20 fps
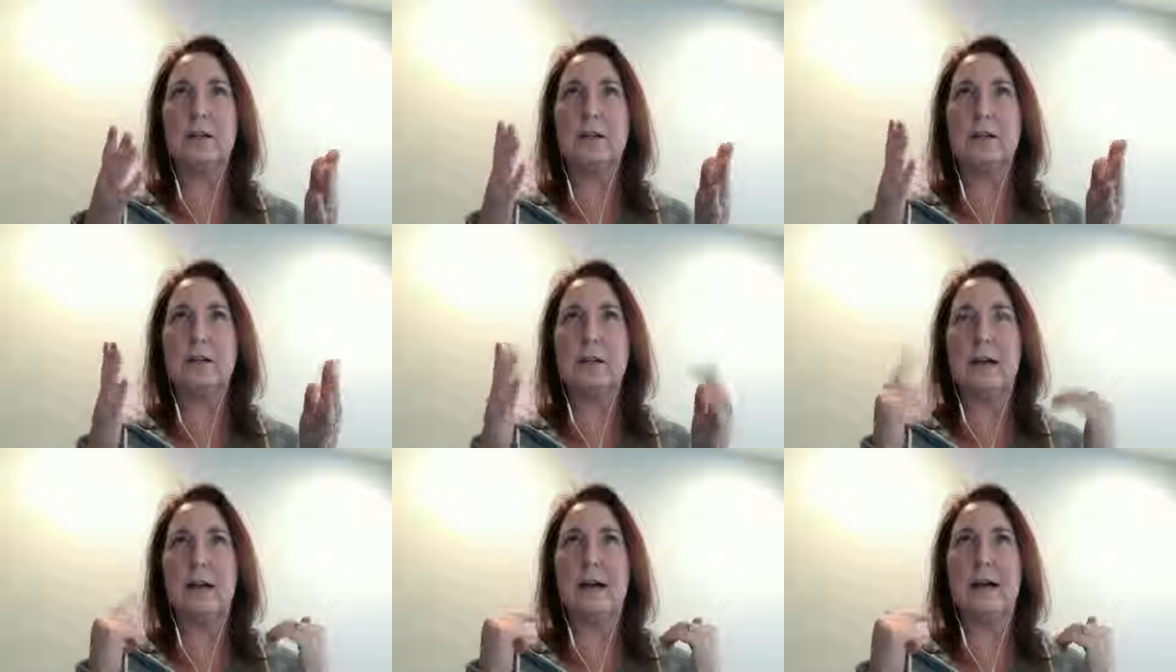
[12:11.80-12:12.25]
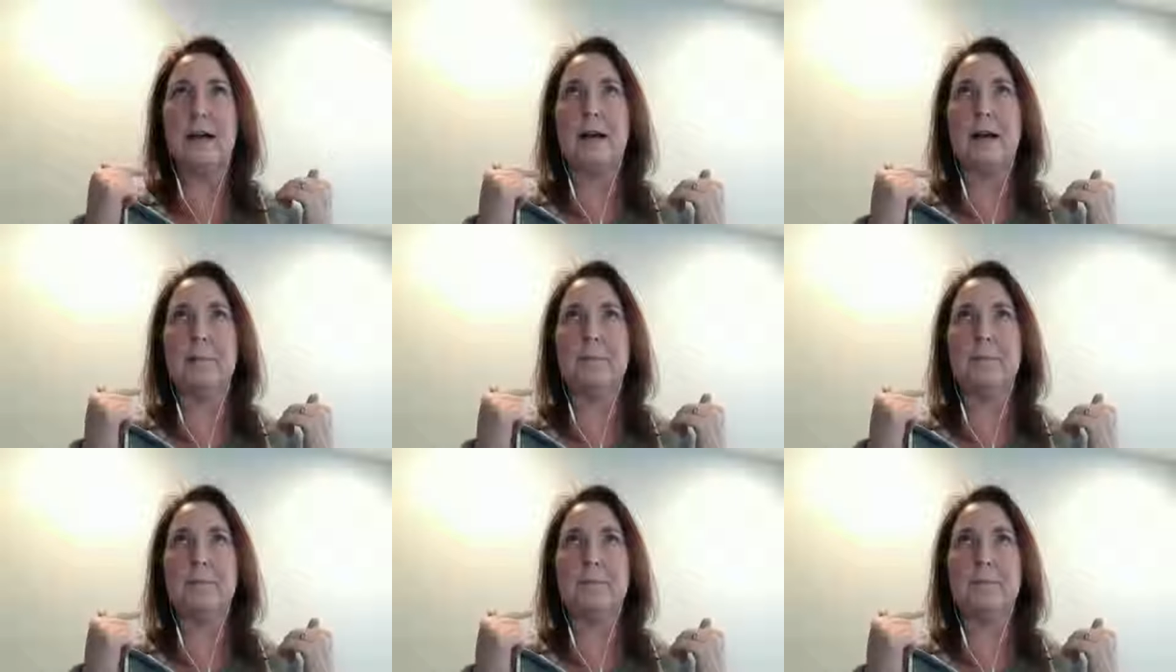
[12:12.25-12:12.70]

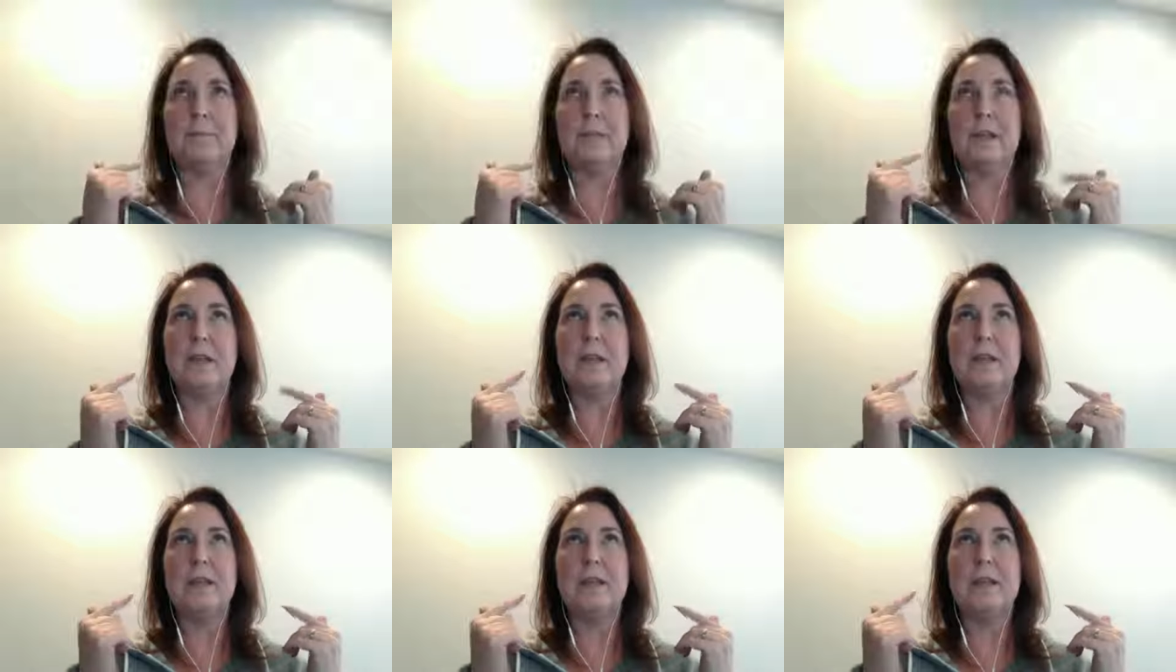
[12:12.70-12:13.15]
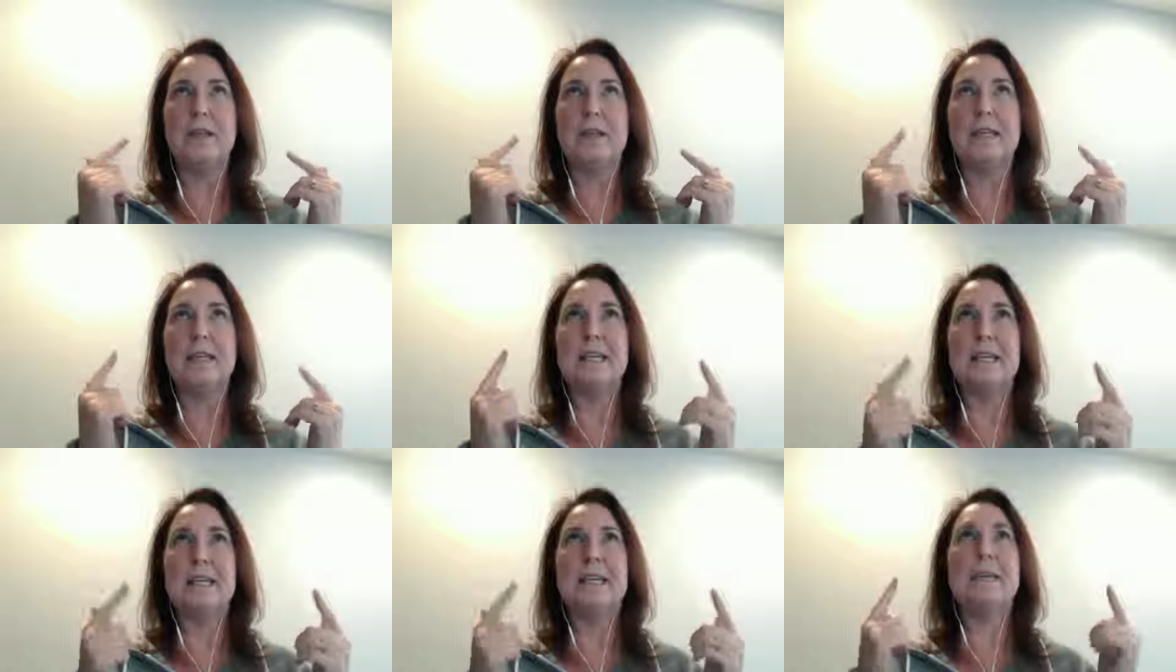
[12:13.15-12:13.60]
um,
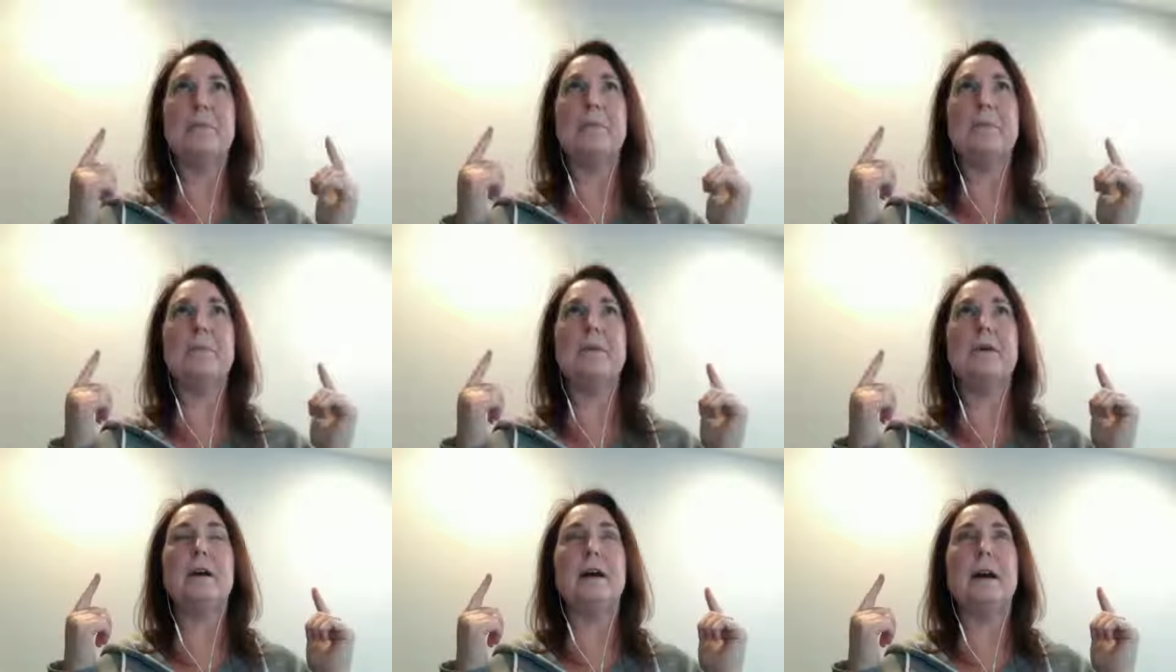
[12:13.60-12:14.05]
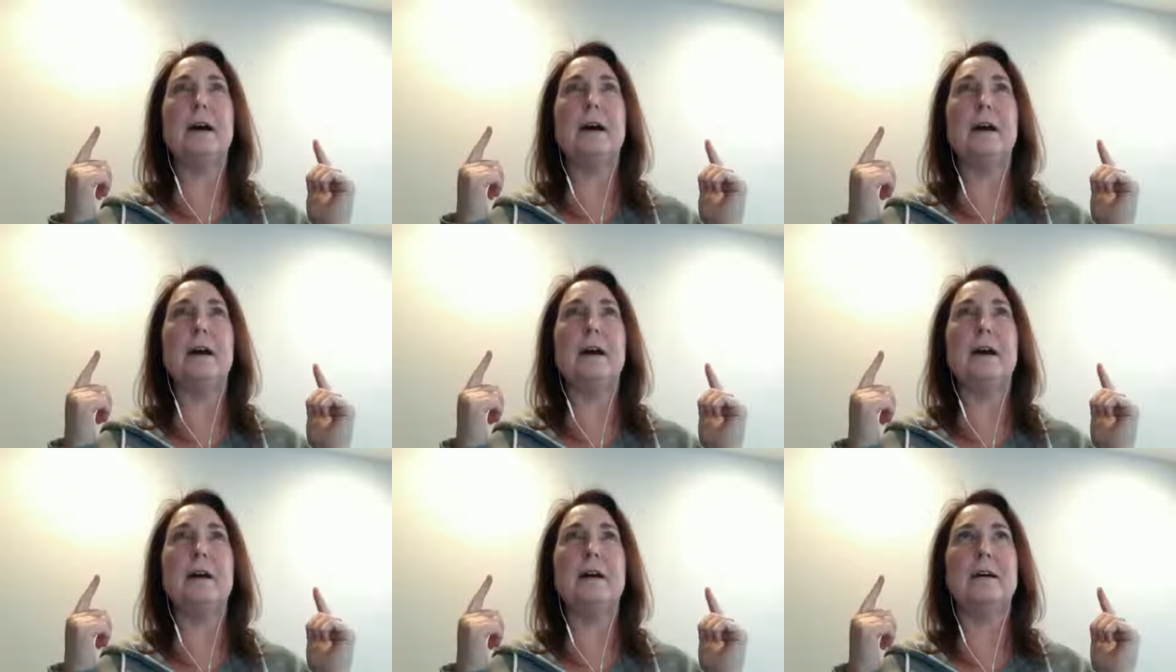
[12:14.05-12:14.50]
keep
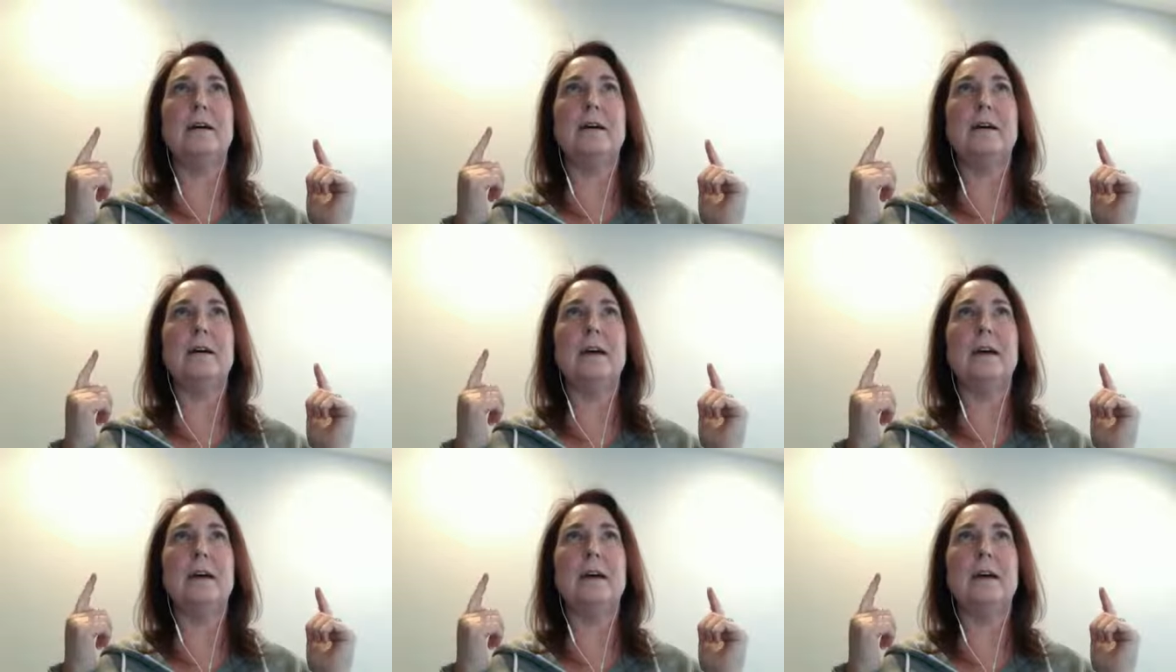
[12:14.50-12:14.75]
uh,